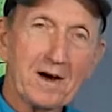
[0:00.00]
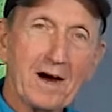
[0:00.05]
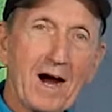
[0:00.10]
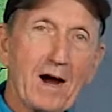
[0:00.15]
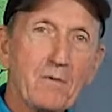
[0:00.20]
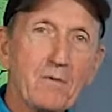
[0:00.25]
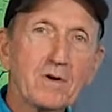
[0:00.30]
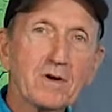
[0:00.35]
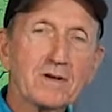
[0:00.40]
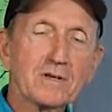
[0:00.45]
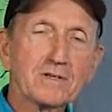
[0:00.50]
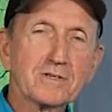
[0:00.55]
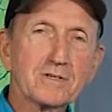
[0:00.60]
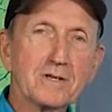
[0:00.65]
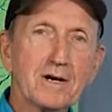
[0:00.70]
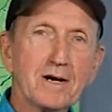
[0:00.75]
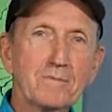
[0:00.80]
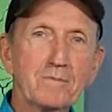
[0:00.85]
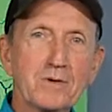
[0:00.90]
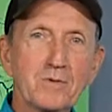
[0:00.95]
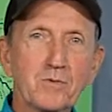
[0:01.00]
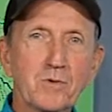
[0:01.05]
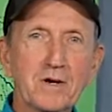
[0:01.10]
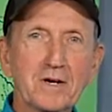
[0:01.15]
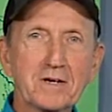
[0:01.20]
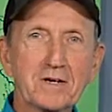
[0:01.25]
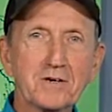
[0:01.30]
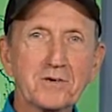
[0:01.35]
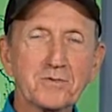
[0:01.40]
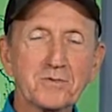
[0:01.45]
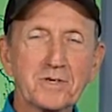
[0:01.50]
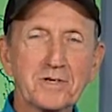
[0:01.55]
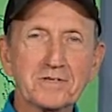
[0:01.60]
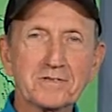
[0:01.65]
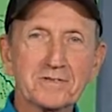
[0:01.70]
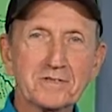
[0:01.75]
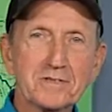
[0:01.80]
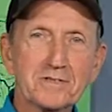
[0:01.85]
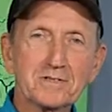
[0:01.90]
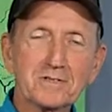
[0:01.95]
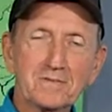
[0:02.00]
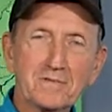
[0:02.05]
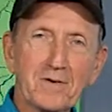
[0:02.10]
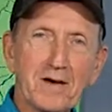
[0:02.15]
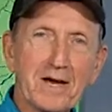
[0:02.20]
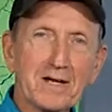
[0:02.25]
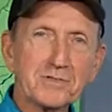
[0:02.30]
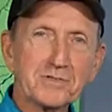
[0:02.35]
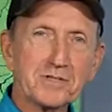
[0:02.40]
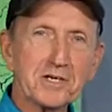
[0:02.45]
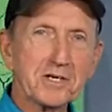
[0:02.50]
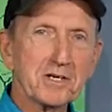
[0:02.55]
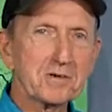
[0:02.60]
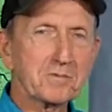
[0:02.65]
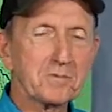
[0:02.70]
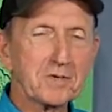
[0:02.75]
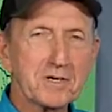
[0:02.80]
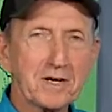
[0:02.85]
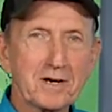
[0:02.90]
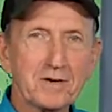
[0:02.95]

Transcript: I wanted. To, I've been working on this. This is fascinating to me.